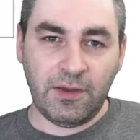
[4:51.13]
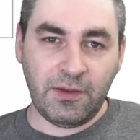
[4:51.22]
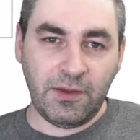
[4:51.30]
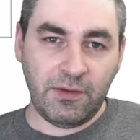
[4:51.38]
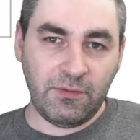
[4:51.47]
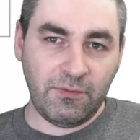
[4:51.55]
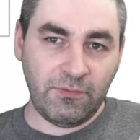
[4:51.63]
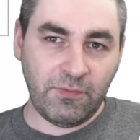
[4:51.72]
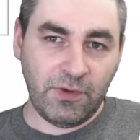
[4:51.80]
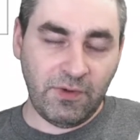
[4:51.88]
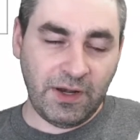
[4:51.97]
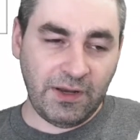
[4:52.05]
In
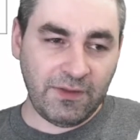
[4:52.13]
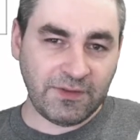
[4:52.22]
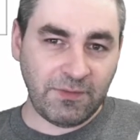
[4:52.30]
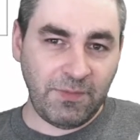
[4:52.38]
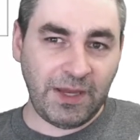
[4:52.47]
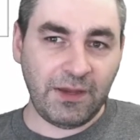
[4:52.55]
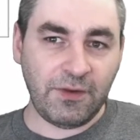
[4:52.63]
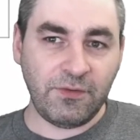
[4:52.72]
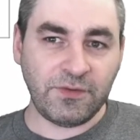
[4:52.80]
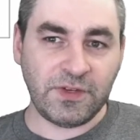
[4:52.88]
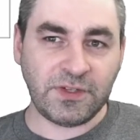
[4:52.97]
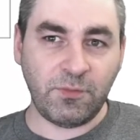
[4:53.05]
rewriting this and making a new
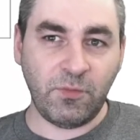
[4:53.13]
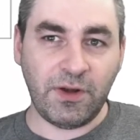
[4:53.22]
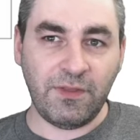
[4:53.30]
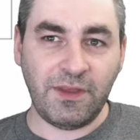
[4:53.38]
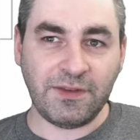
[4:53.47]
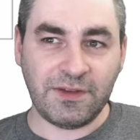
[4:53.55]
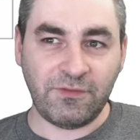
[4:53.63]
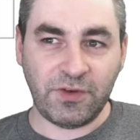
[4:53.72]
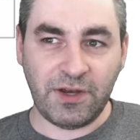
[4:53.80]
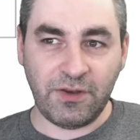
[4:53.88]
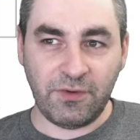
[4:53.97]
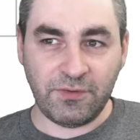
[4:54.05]
system, one of the things I've
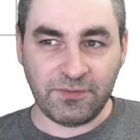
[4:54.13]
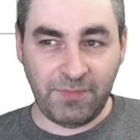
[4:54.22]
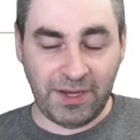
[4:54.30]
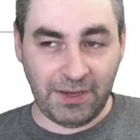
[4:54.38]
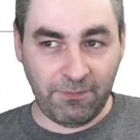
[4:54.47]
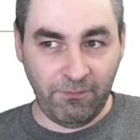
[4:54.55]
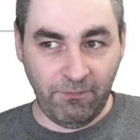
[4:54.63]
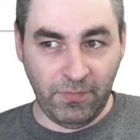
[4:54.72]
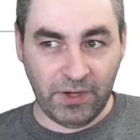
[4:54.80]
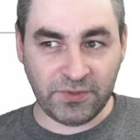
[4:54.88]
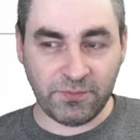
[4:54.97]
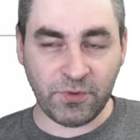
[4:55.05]
tried to do is make it
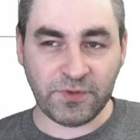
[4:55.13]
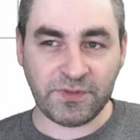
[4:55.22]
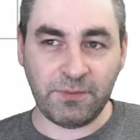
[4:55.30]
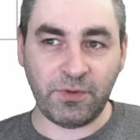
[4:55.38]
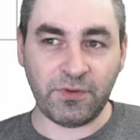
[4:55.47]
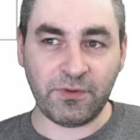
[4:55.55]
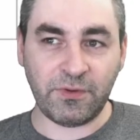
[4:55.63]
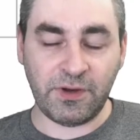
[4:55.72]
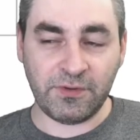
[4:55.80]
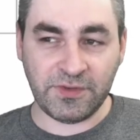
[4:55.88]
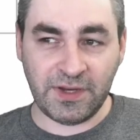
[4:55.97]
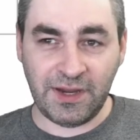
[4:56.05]
much more simpler to
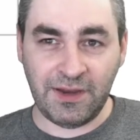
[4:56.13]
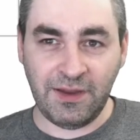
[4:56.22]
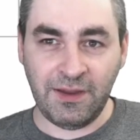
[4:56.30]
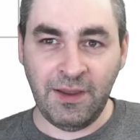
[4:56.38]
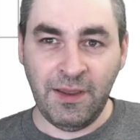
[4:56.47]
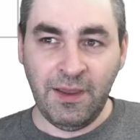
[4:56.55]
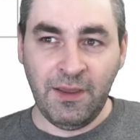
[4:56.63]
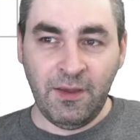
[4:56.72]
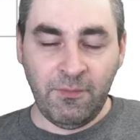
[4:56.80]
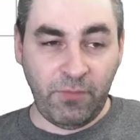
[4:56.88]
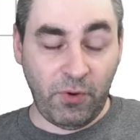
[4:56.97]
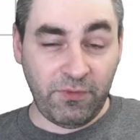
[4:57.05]
understand,
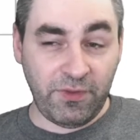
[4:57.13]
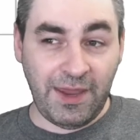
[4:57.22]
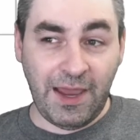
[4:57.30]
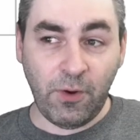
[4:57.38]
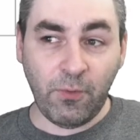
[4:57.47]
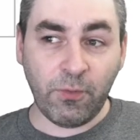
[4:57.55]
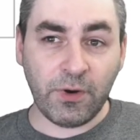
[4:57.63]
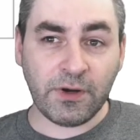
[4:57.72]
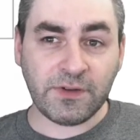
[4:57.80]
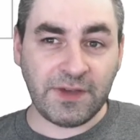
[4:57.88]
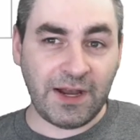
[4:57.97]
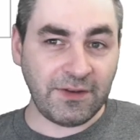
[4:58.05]
both in how it
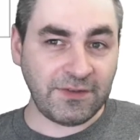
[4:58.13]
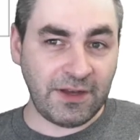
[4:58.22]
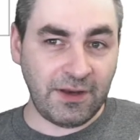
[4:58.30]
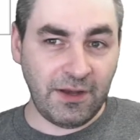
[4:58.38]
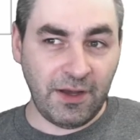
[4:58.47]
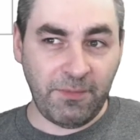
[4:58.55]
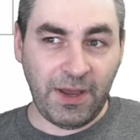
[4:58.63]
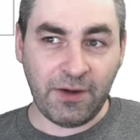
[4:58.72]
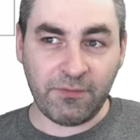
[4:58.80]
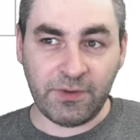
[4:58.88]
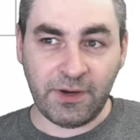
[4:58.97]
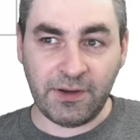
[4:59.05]
works, how to set it up, how to
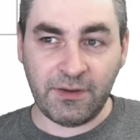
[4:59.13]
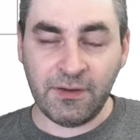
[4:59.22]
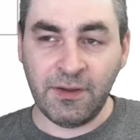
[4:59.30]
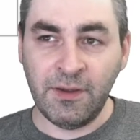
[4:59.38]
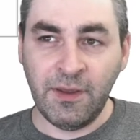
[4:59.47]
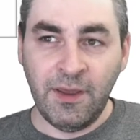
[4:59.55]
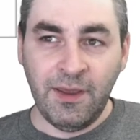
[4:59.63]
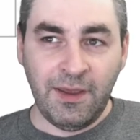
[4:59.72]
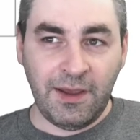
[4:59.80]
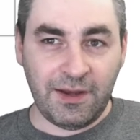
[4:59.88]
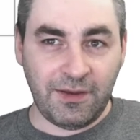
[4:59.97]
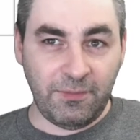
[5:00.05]
run it,
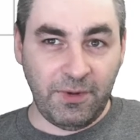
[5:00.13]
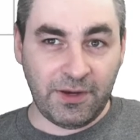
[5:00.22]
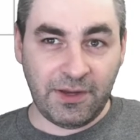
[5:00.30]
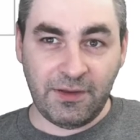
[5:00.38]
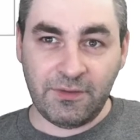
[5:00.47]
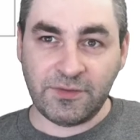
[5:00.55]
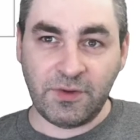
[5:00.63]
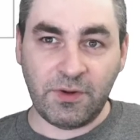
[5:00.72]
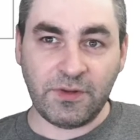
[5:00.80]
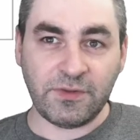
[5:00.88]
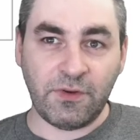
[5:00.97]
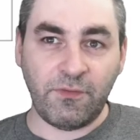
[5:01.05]
how to debug it, so on
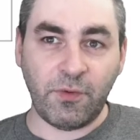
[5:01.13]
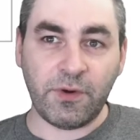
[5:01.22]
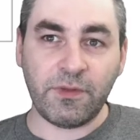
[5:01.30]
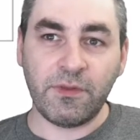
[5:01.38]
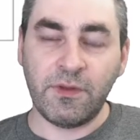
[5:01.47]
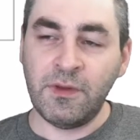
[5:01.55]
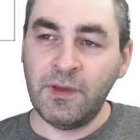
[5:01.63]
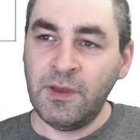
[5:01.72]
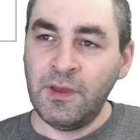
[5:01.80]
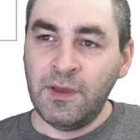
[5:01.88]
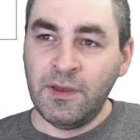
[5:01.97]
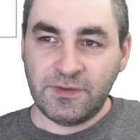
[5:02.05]
and so forth.
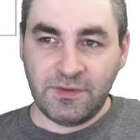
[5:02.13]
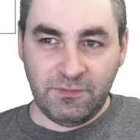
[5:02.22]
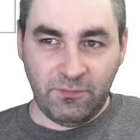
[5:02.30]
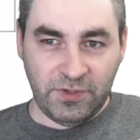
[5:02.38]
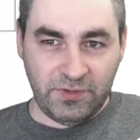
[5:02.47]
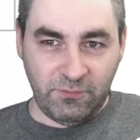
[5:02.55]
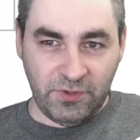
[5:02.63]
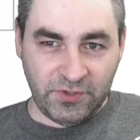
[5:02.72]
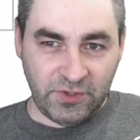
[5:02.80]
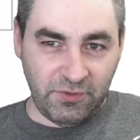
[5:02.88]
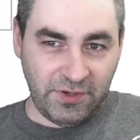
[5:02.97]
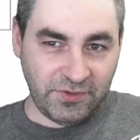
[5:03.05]
So what is
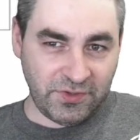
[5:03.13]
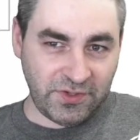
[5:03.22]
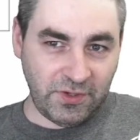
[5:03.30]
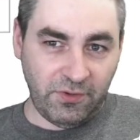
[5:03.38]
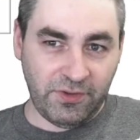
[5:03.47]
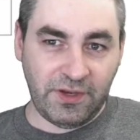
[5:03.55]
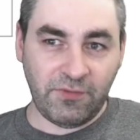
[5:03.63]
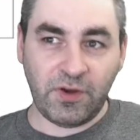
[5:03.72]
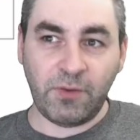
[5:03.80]
shown here is just all the different